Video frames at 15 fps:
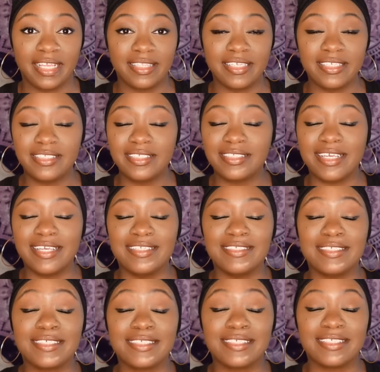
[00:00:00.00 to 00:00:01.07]
This is
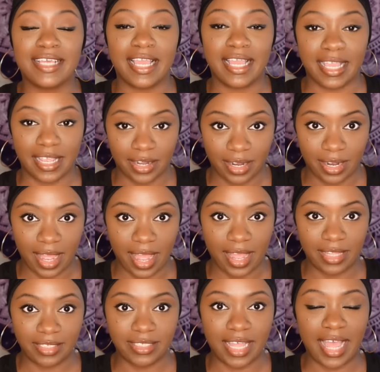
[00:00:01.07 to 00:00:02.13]
insane,
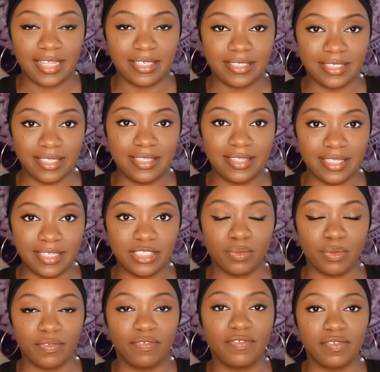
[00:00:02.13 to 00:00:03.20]
guys. I did this
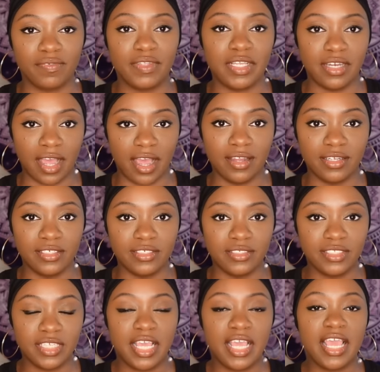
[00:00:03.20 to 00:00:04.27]
with
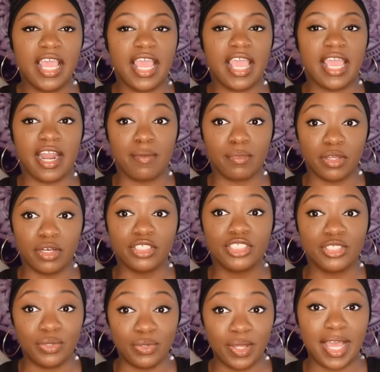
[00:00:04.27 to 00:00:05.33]
$50, and I'm gonna
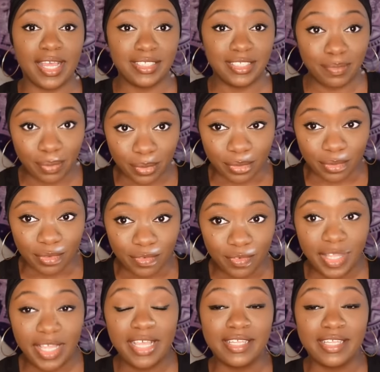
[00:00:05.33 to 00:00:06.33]
show you guys the proof.